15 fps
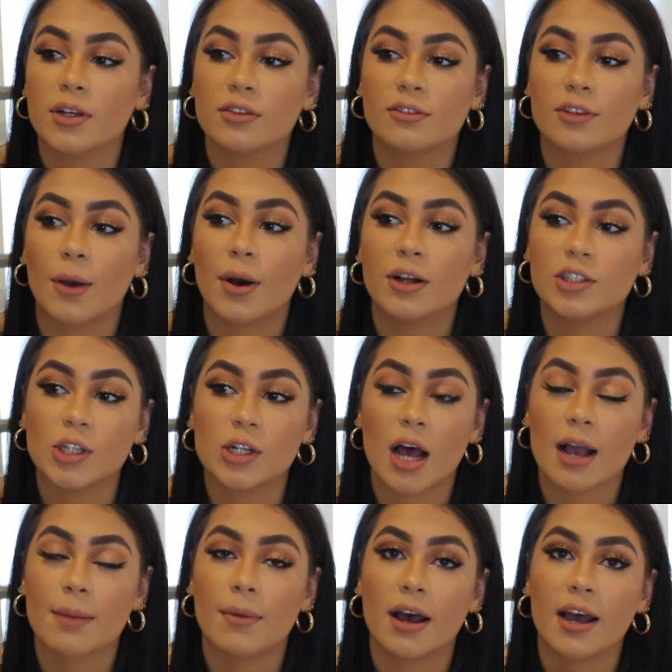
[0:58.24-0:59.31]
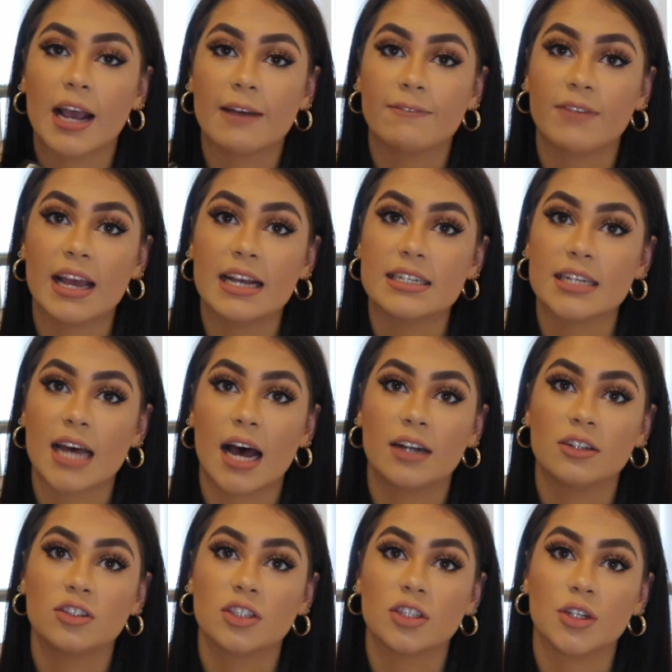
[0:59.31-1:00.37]
So I do like my fake
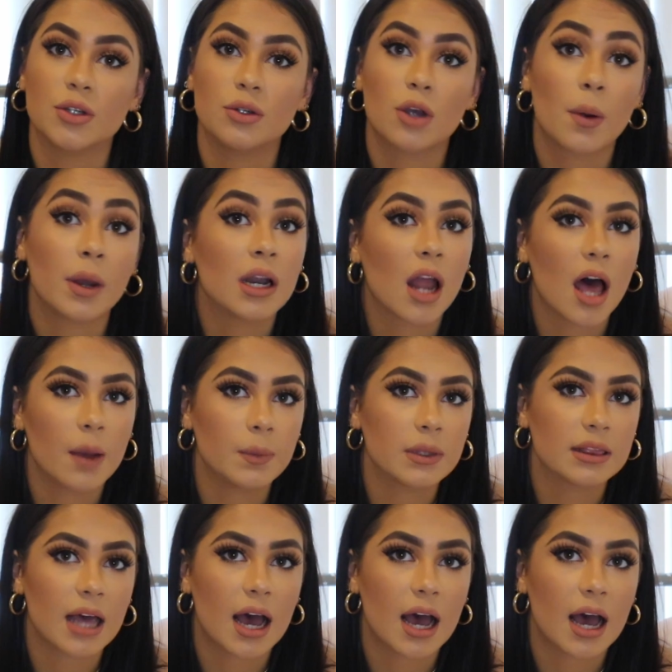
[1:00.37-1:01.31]
tan to go in line with